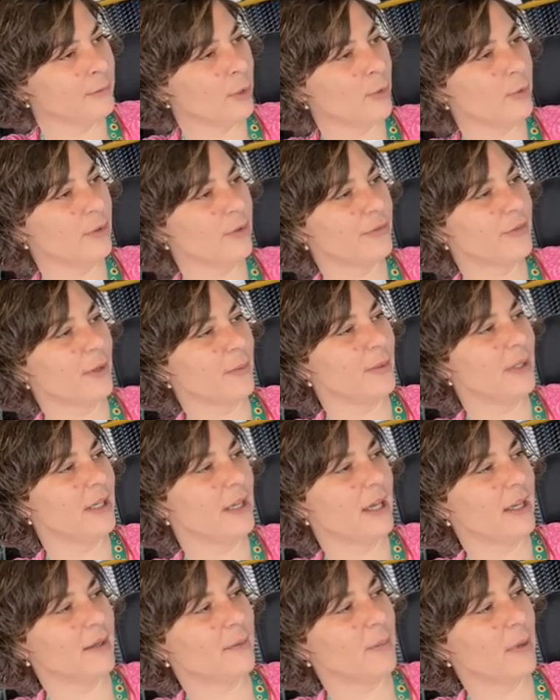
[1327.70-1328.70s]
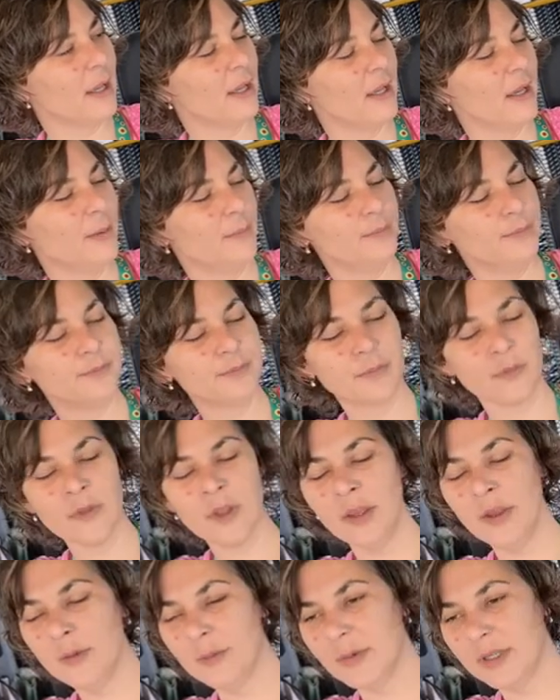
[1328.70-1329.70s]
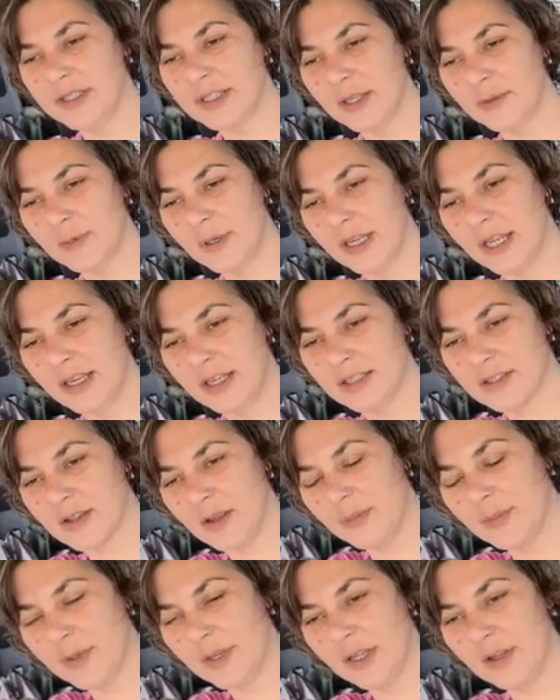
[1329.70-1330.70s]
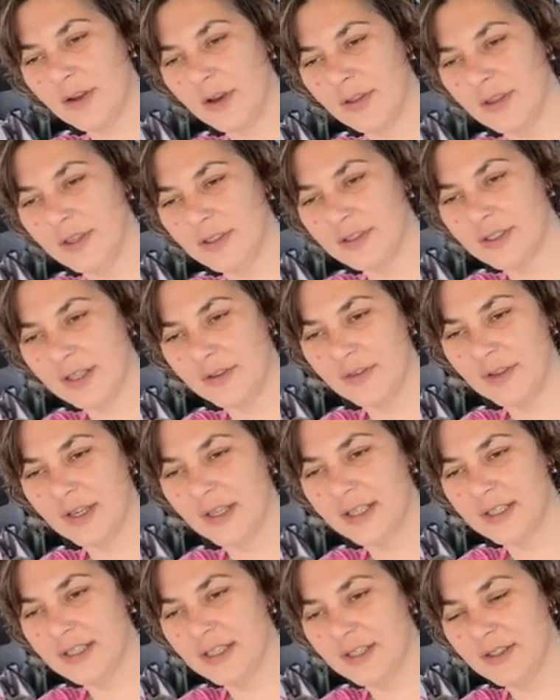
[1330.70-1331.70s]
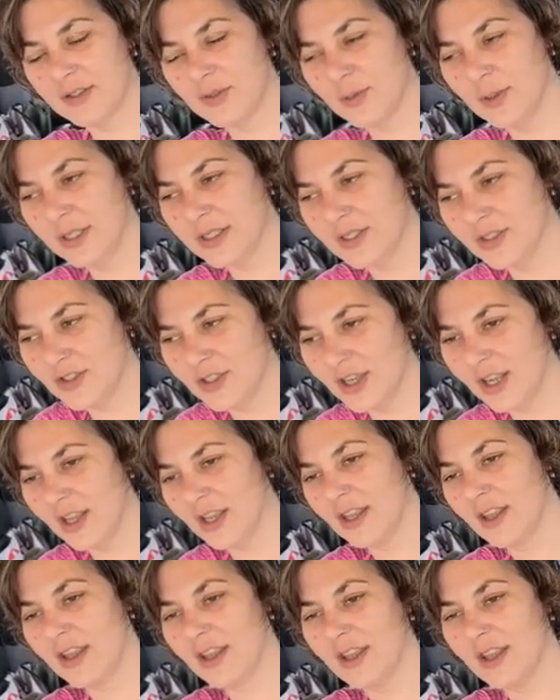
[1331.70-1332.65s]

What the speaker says: I wonder if there'll be like my dad, when he had his company car, they used to give you like a tin of sweets and shit.